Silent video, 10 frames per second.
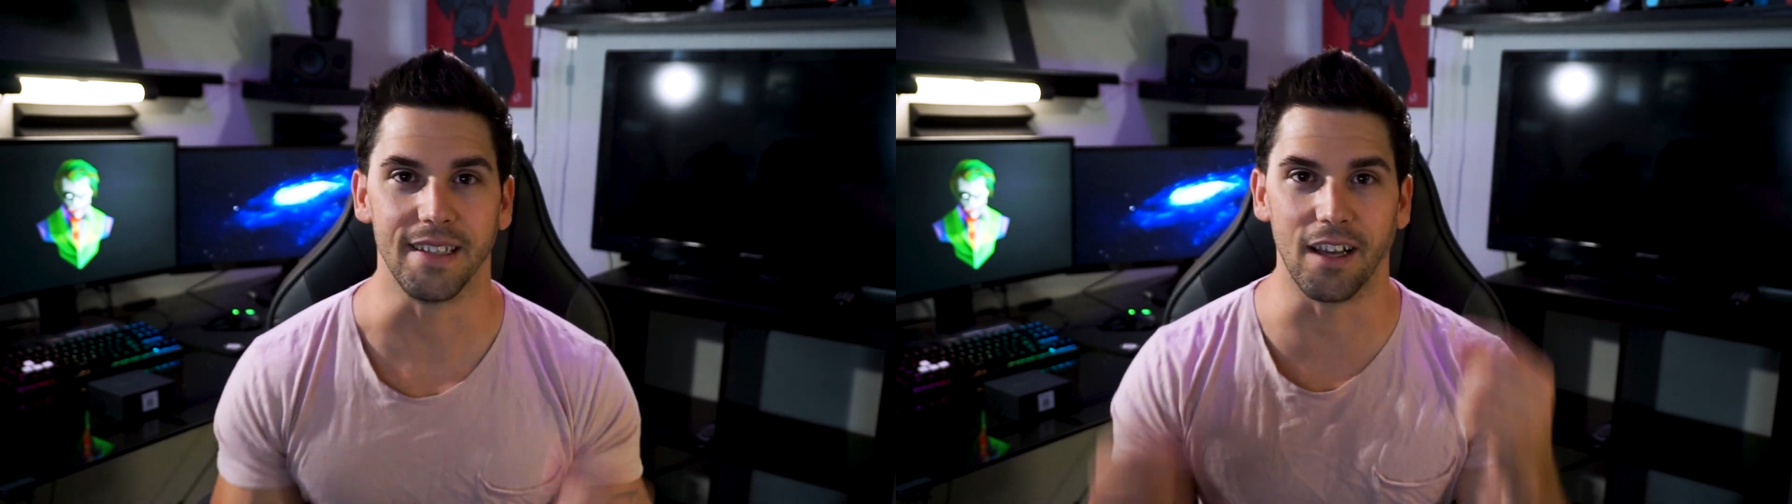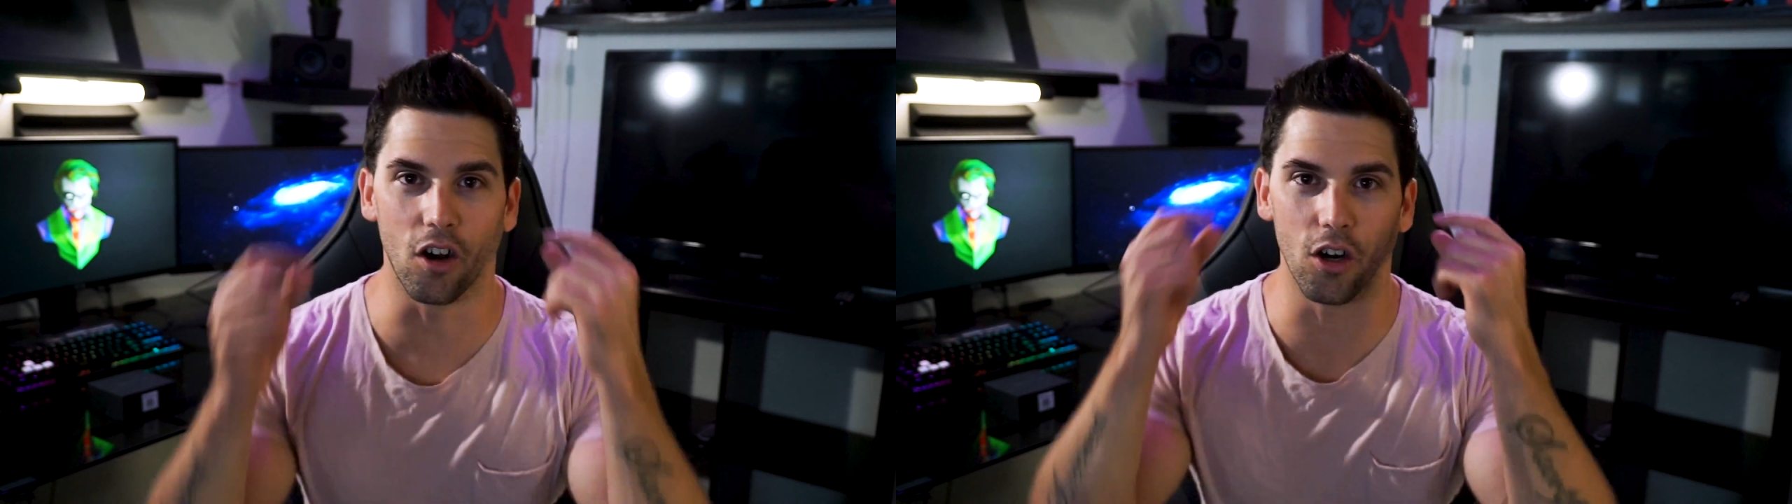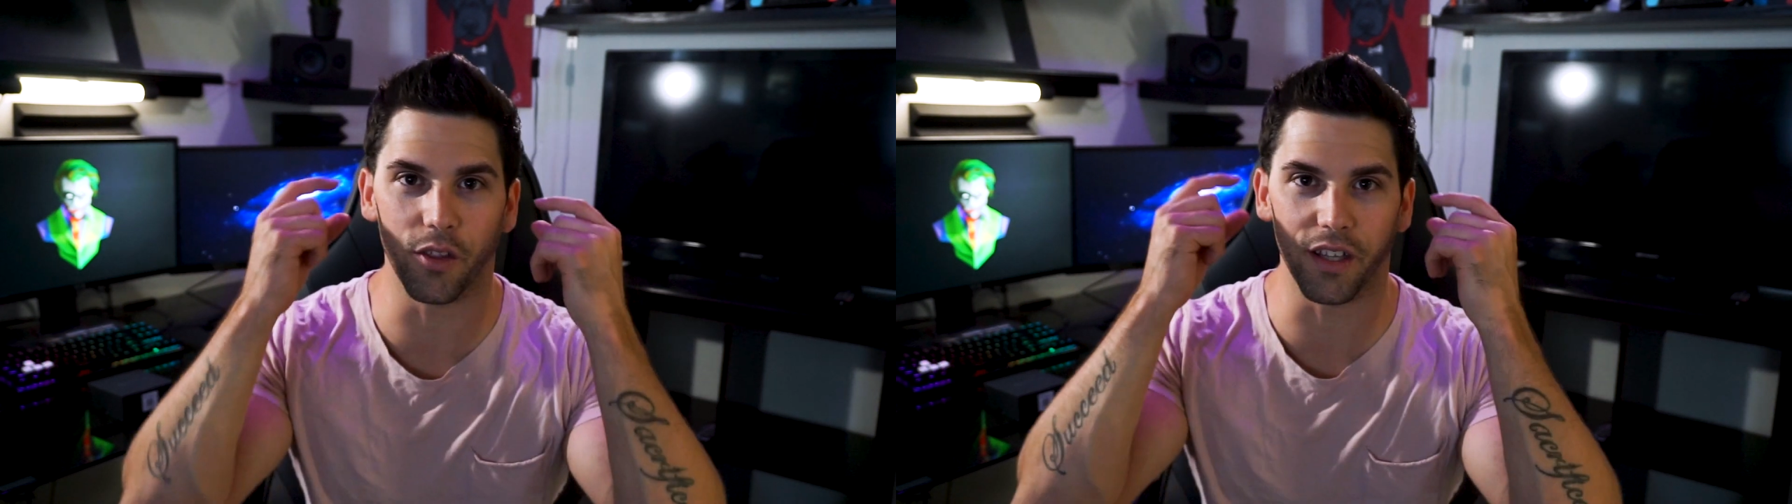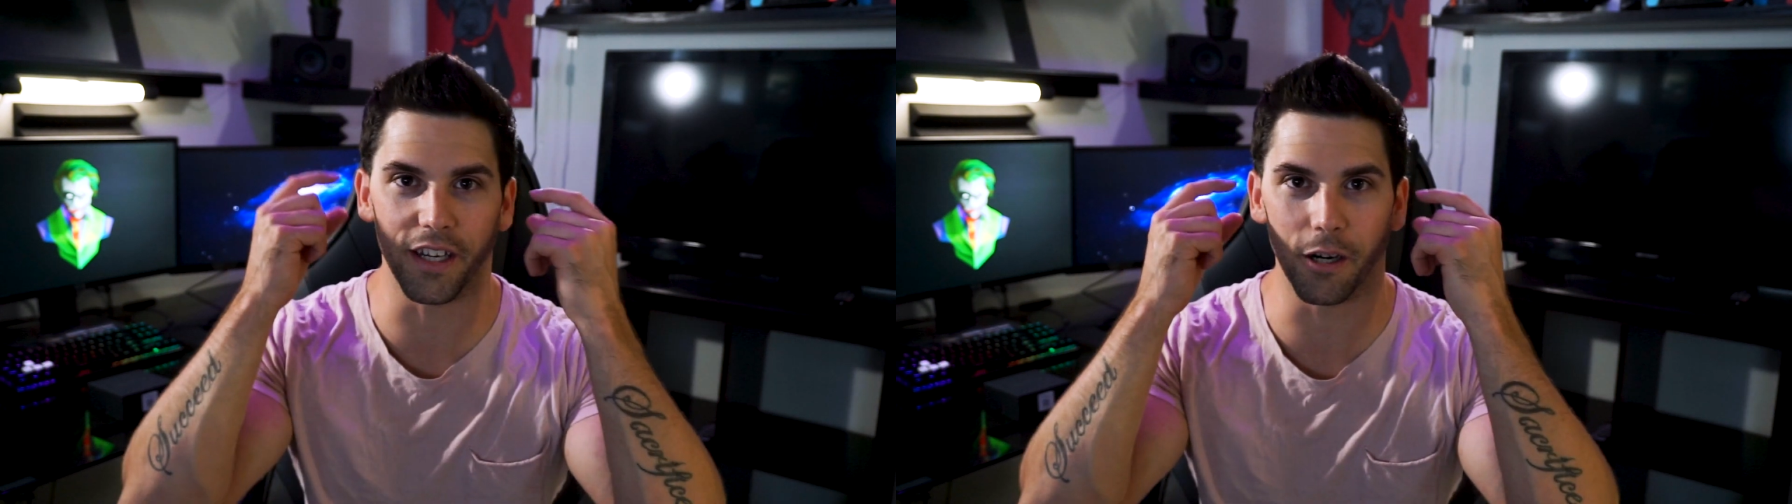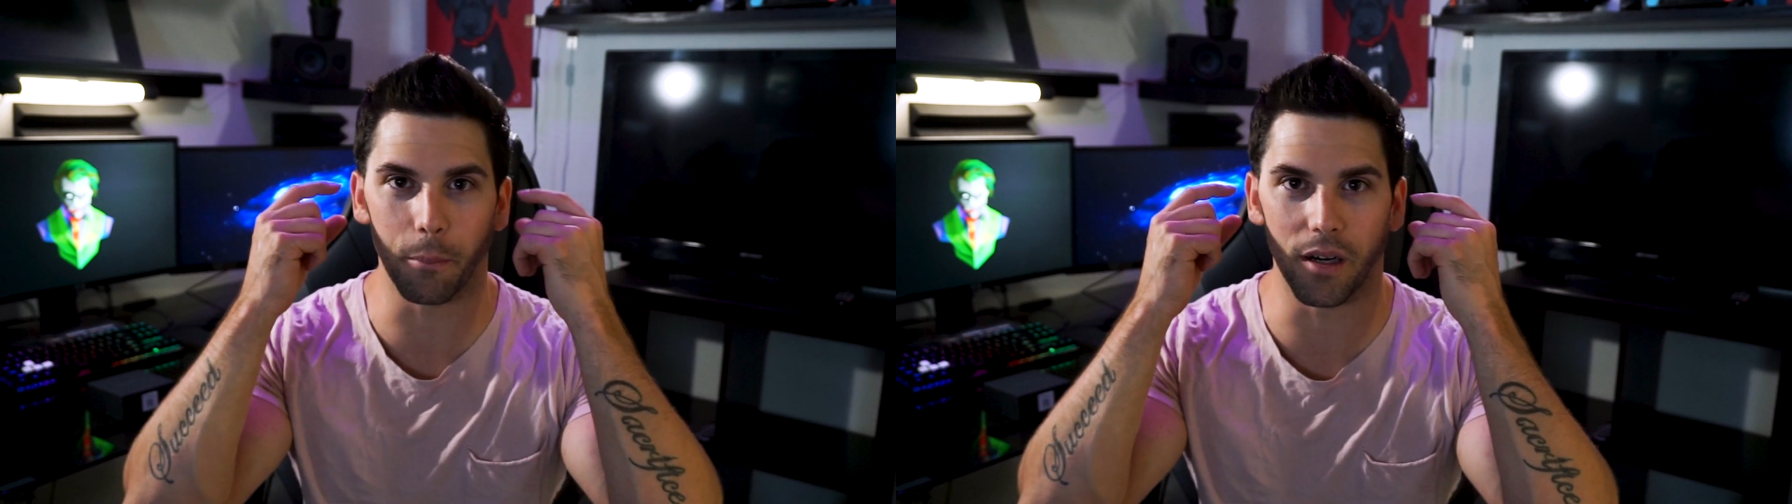They are the
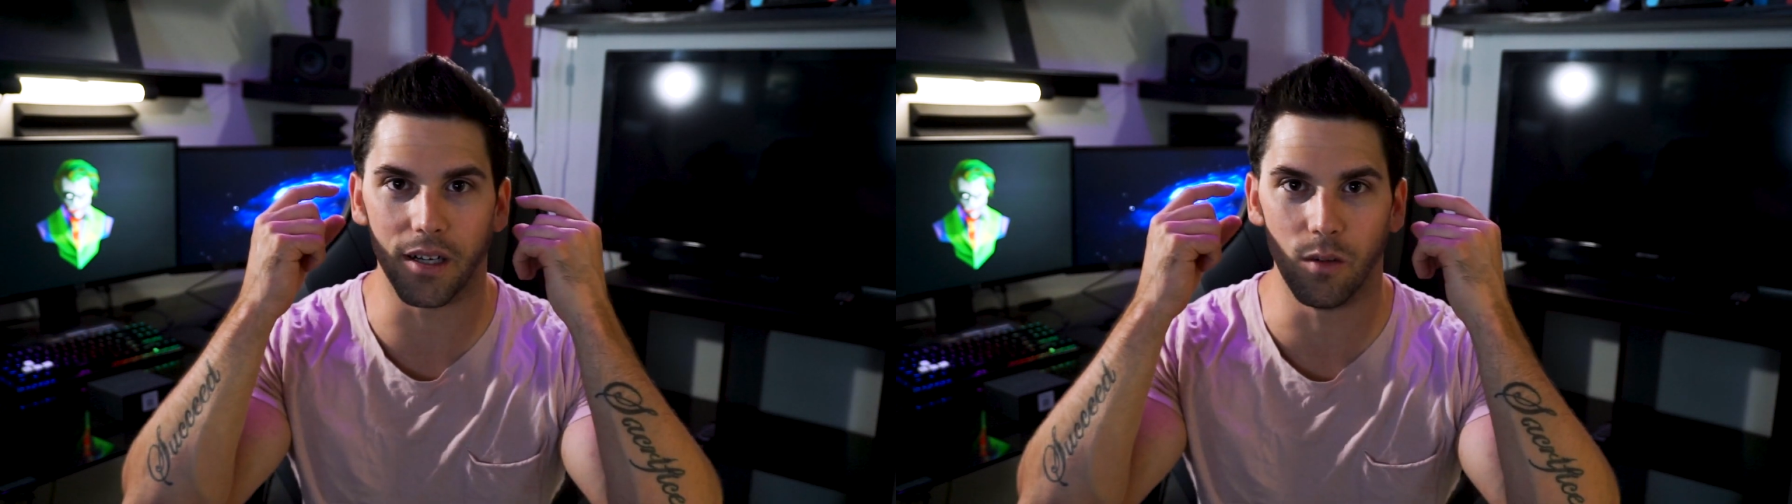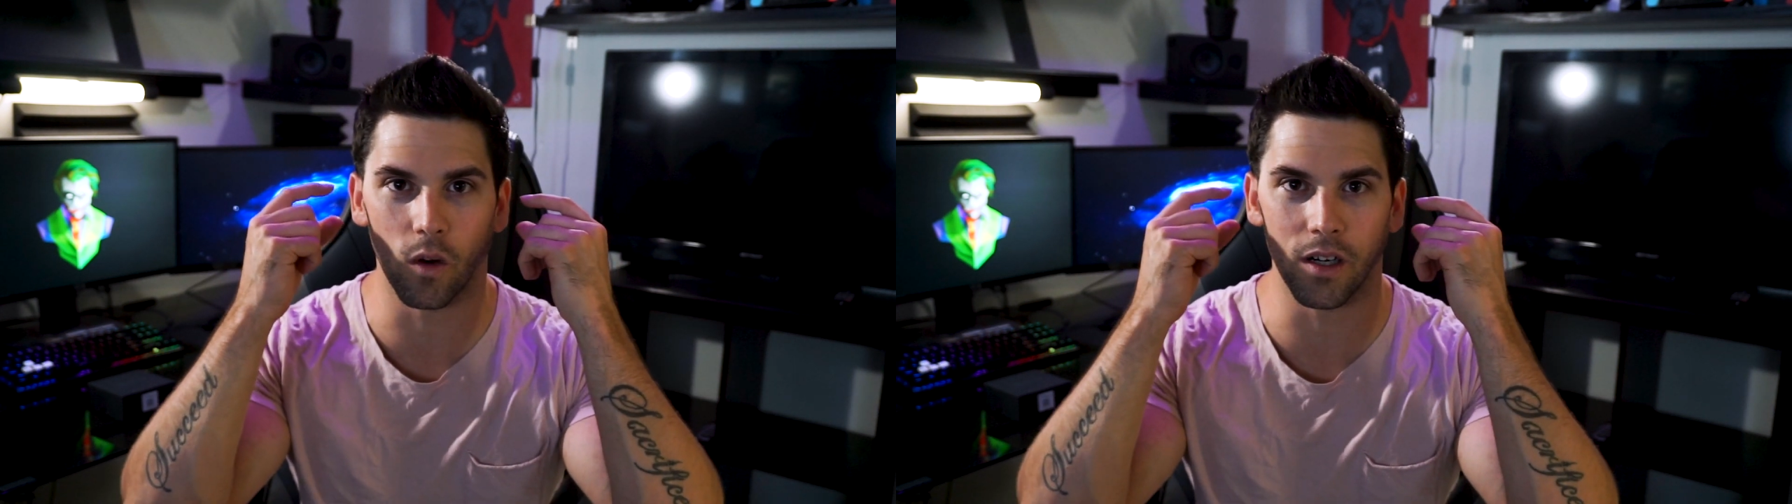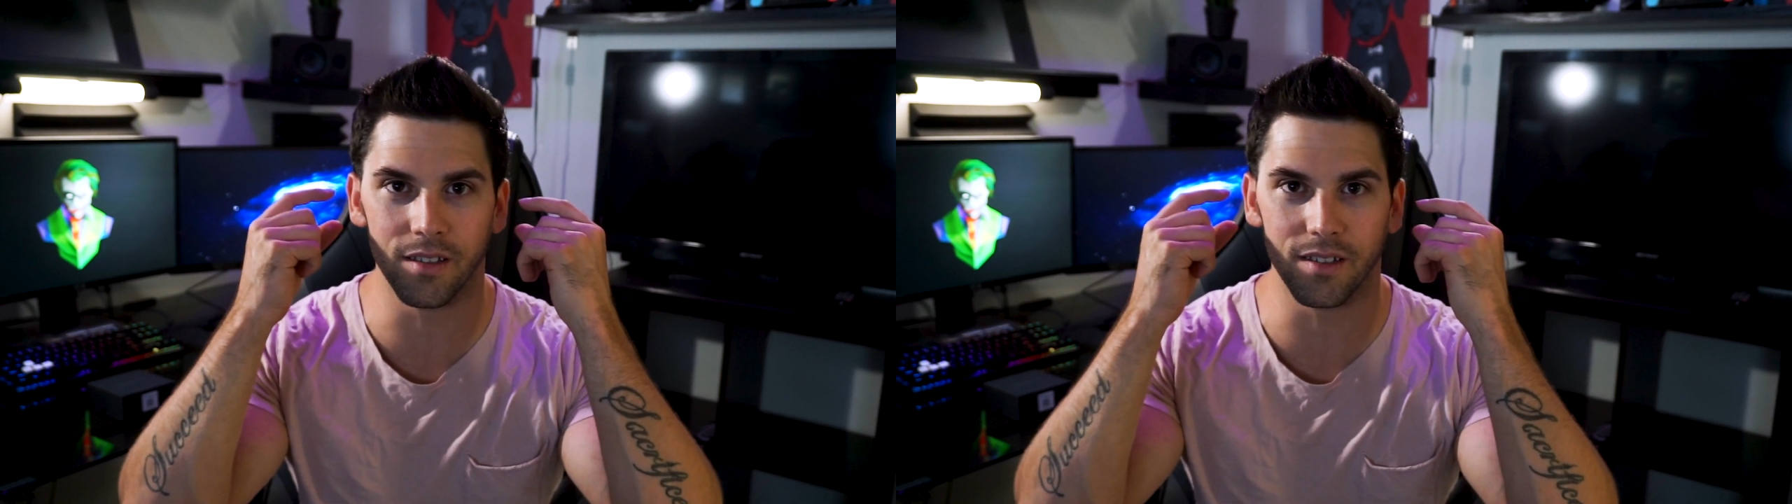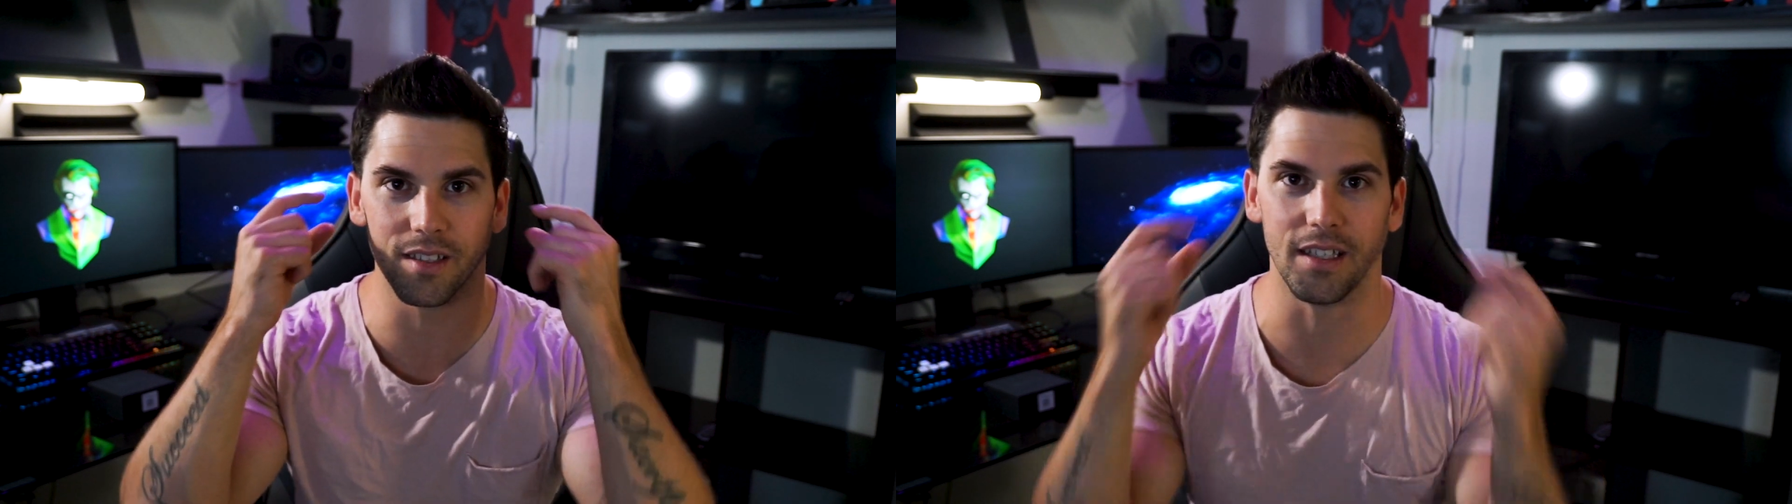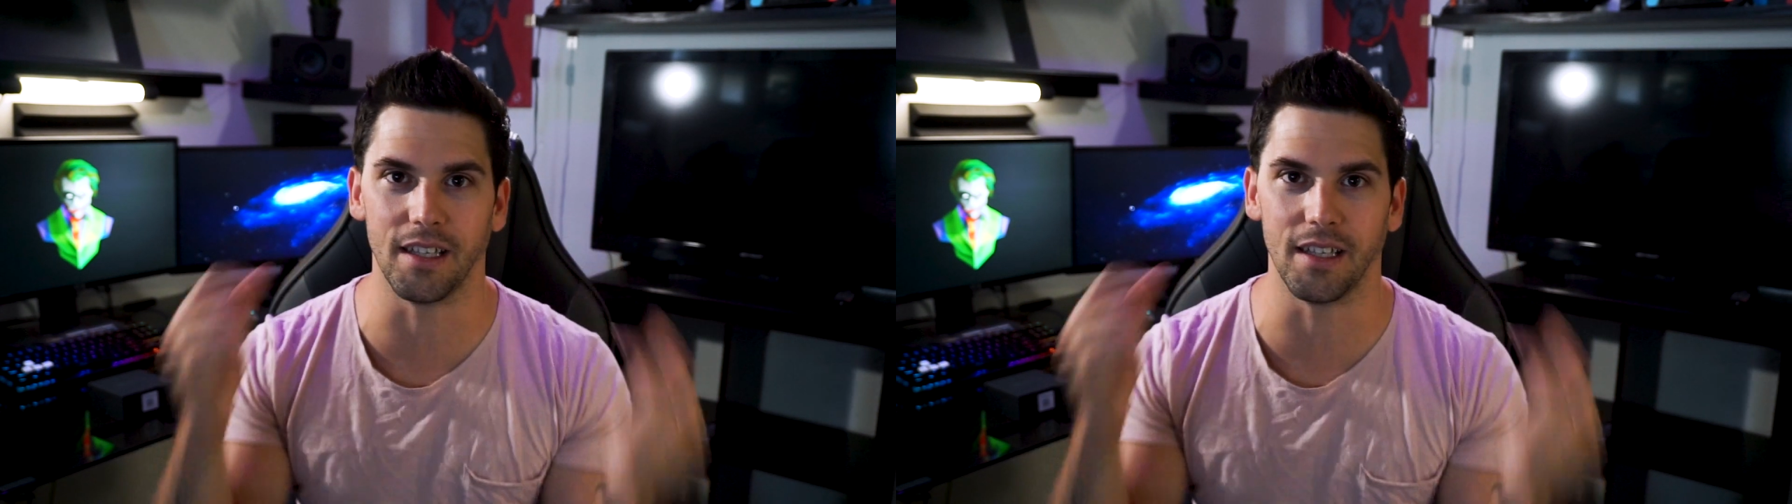earbud ones,